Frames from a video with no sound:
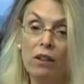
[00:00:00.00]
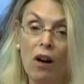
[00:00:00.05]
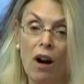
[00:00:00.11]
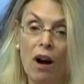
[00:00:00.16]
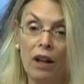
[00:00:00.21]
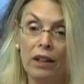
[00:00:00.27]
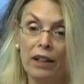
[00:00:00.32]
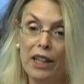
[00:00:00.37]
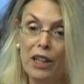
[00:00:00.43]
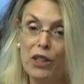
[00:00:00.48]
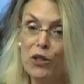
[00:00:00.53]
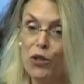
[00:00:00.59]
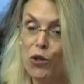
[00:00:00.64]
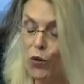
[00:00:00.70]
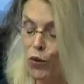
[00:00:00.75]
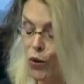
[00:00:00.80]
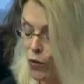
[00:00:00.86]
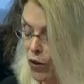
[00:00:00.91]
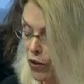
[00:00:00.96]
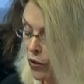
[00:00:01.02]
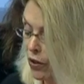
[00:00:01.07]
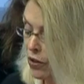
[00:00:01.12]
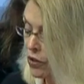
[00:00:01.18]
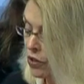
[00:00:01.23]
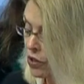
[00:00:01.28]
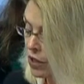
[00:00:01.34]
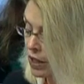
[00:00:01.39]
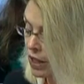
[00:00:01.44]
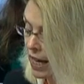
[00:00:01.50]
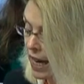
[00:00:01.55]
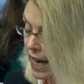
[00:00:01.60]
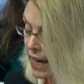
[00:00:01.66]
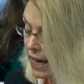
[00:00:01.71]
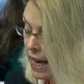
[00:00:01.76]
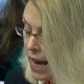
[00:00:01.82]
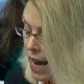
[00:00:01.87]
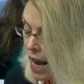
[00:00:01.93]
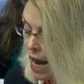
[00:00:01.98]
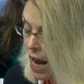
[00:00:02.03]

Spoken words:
colleagues who are with us today